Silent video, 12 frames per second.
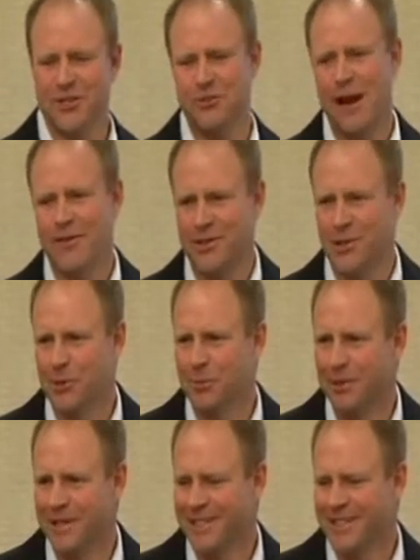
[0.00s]
Can you just drive
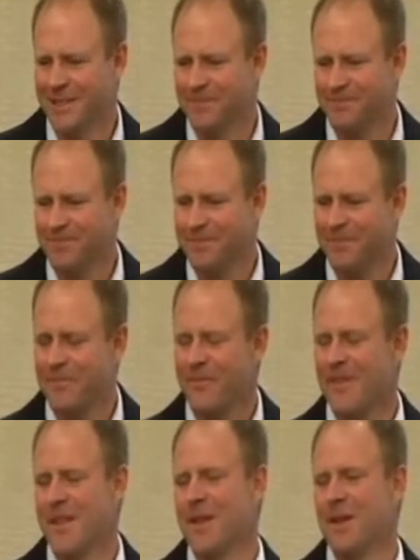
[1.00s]
us home, please?
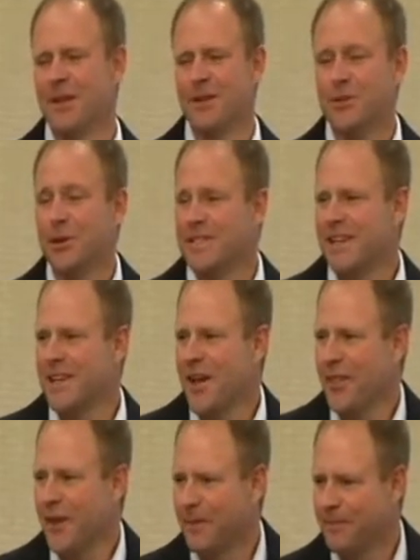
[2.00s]
So I
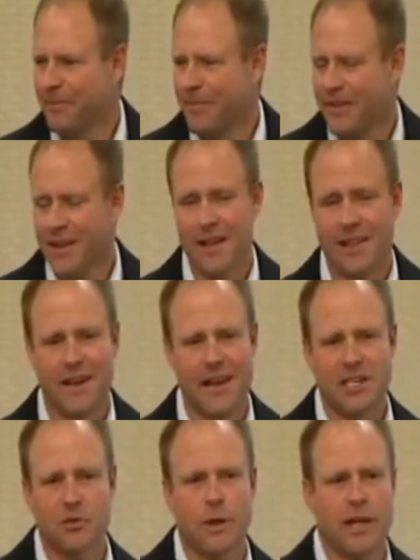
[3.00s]
said nothing.
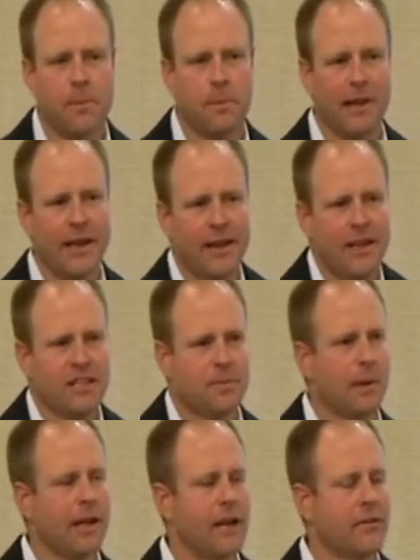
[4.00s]
And the next week he
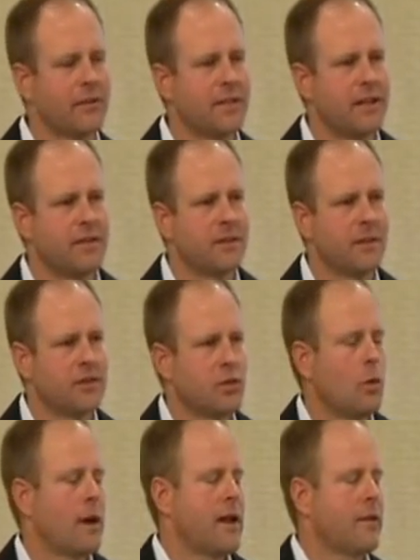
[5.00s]
played, and he's played ever
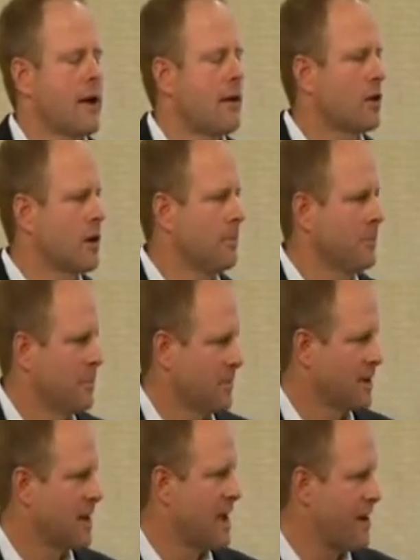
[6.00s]
since. So what other
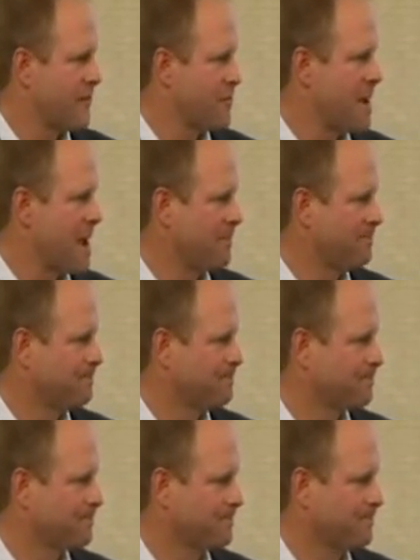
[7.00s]
outcome could I have from
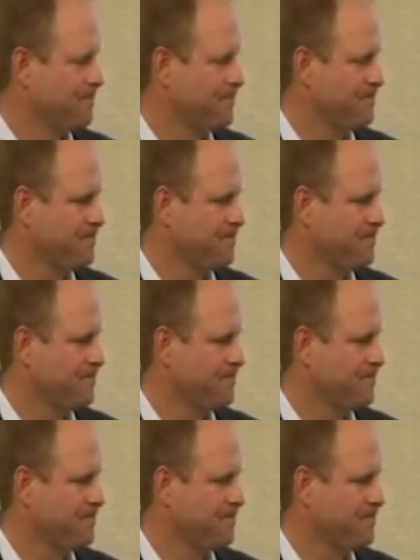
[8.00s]
that?